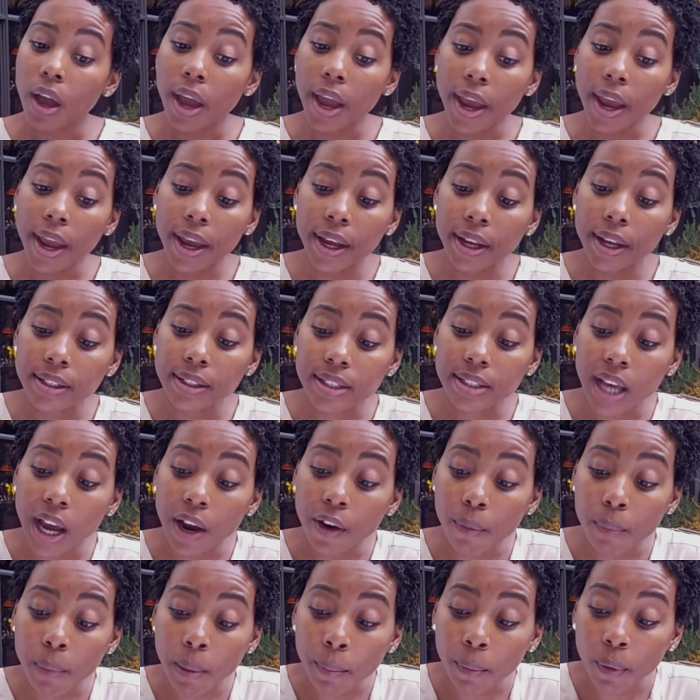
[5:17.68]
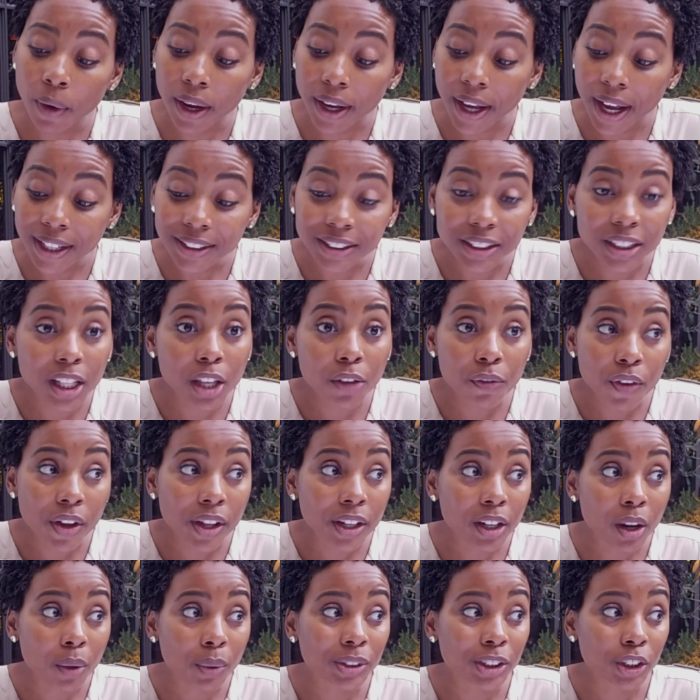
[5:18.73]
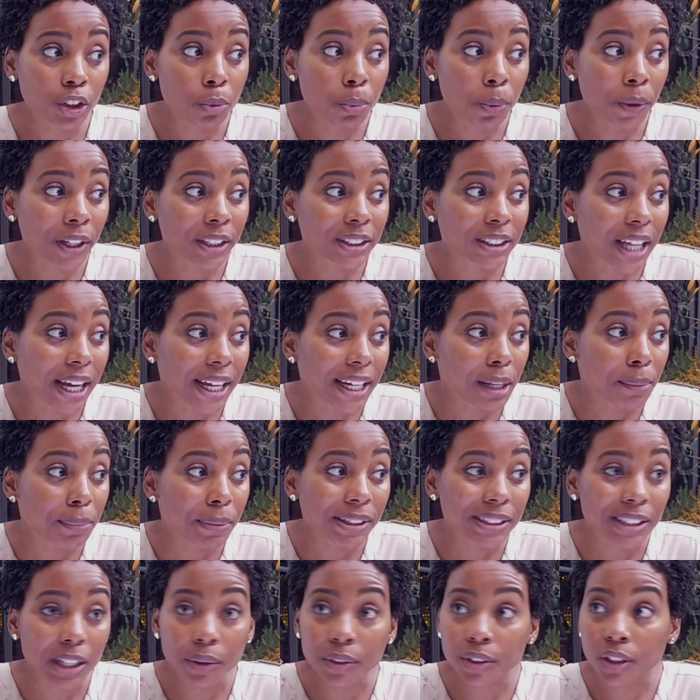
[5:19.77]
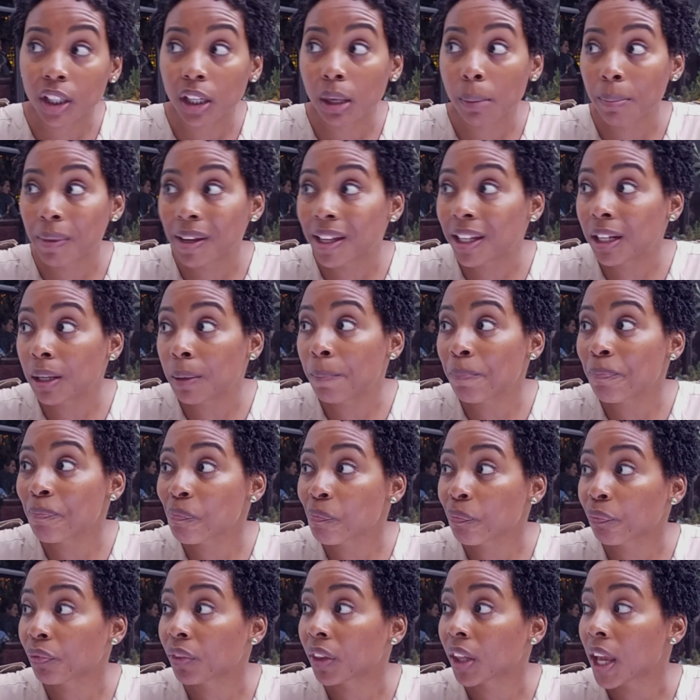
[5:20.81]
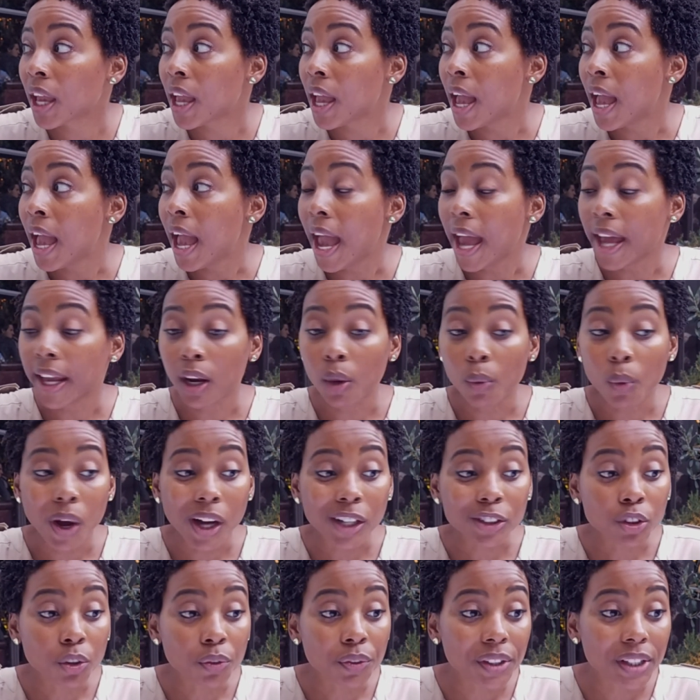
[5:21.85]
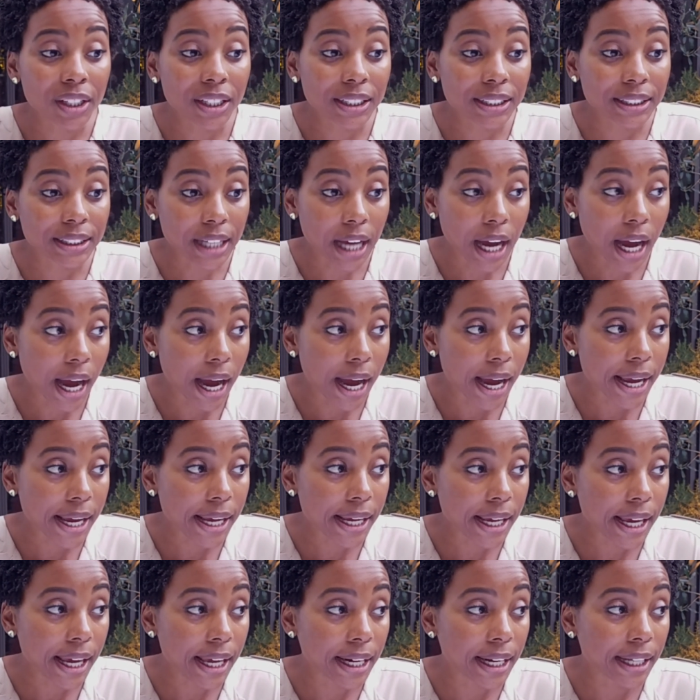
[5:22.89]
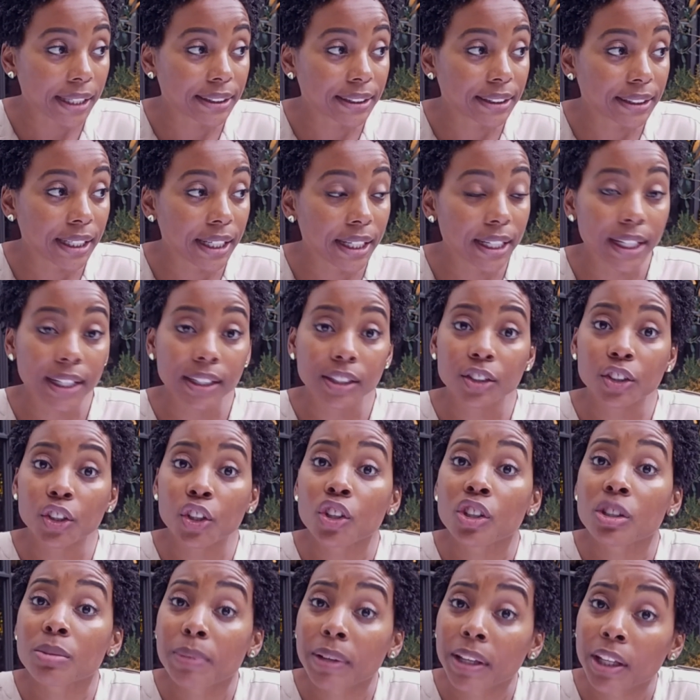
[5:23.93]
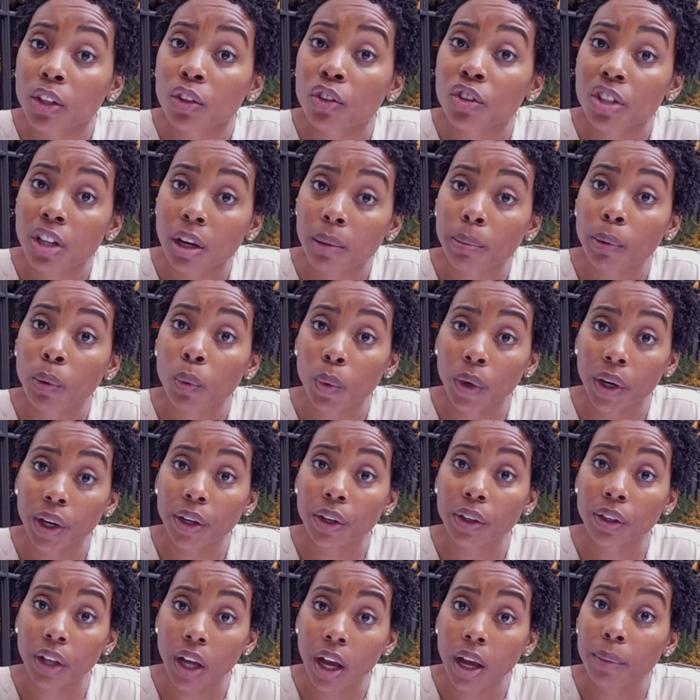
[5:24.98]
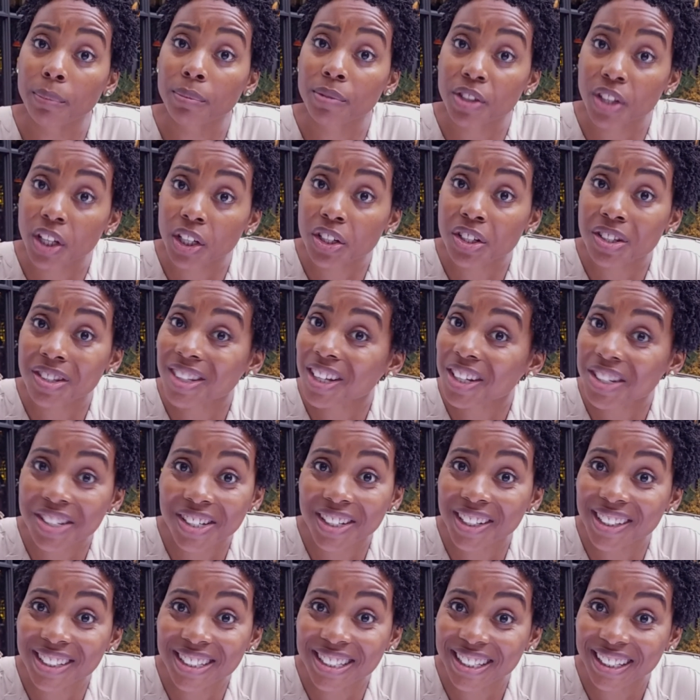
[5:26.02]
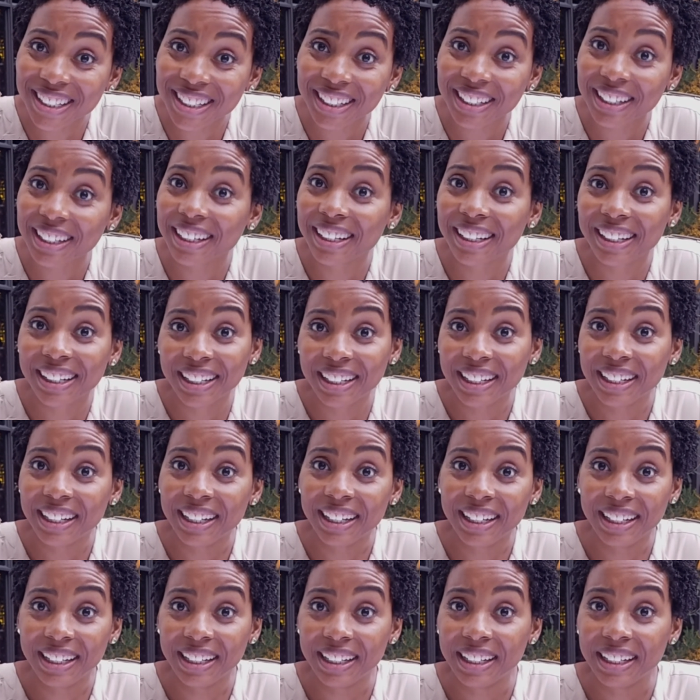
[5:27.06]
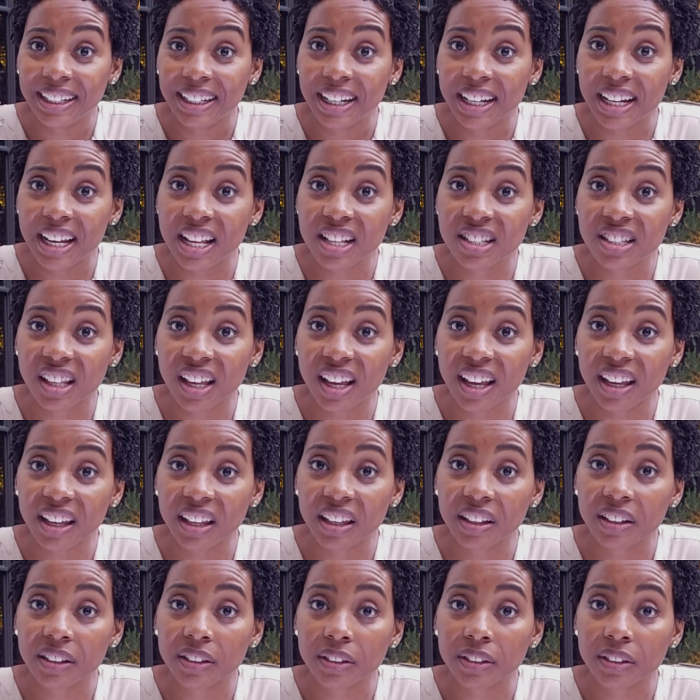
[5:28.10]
And I remember I got to the event and I was super excited because I was going to meet him. And I walked over to this guy and I said, "Excuse me, can you tell me where such and such is?" And he's like,